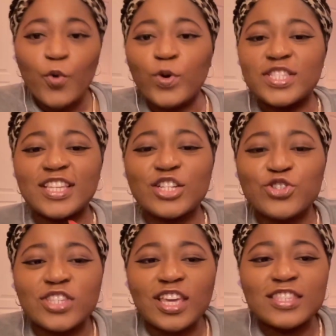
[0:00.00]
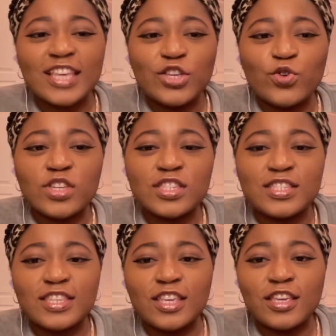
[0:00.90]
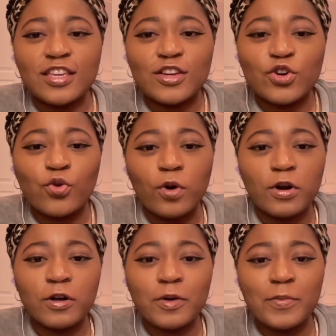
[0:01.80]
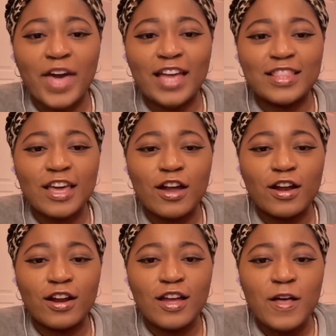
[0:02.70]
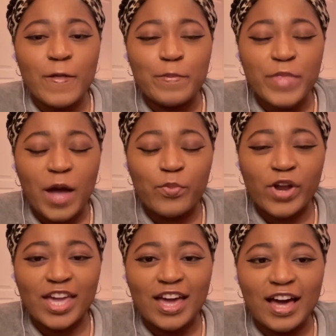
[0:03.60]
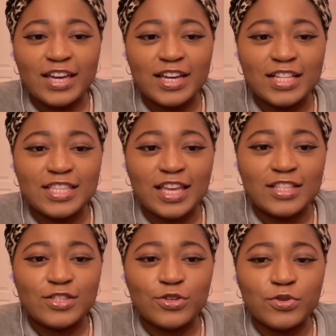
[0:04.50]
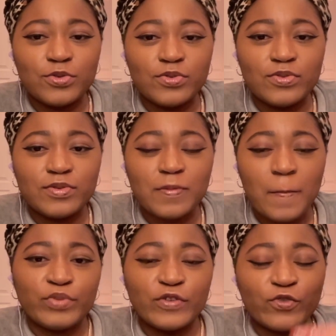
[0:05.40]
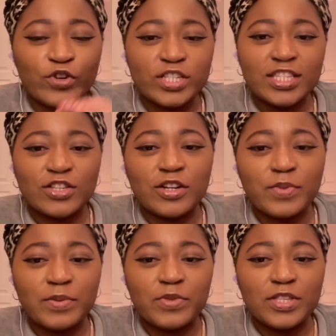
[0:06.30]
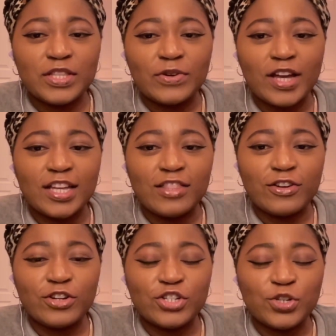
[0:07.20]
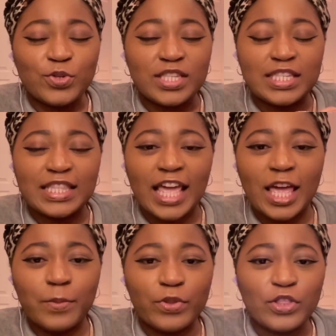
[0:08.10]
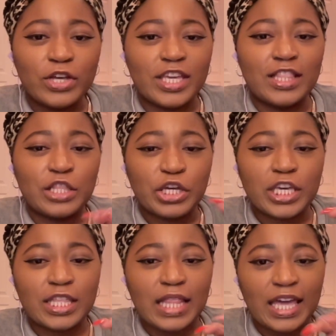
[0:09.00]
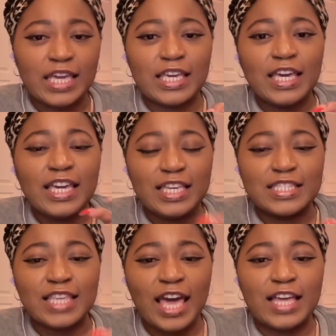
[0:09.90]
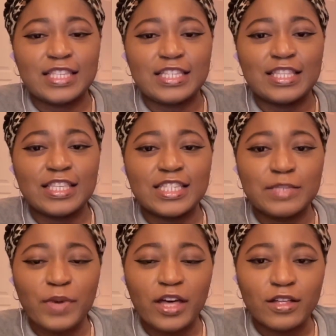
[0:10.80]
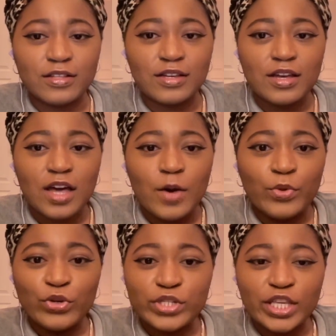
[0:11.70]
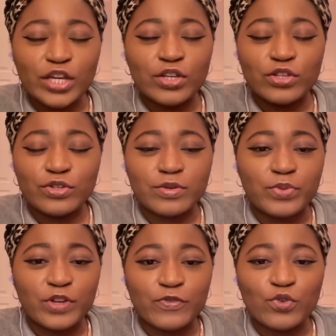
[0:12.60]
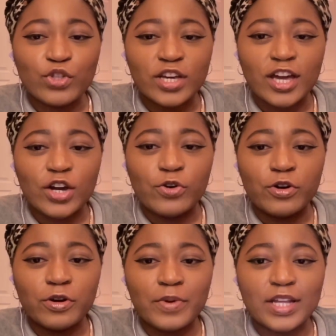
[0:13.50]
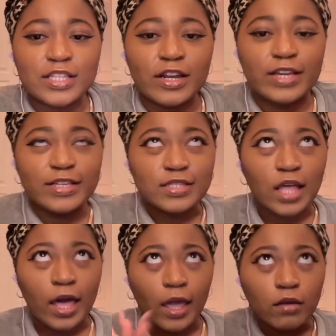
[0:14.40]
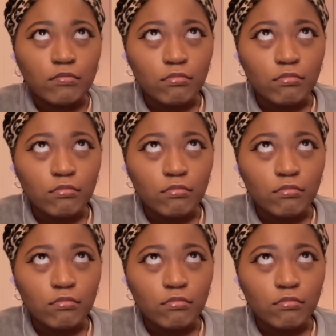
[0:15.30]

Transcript: What's interesting is that you can see Quirrell back there not breaking eye contact too. But of course it's going to be a misdirect and they're going to show Snape look like he's casting the spell. But you see, but if you look at Quirrell back there, he's like,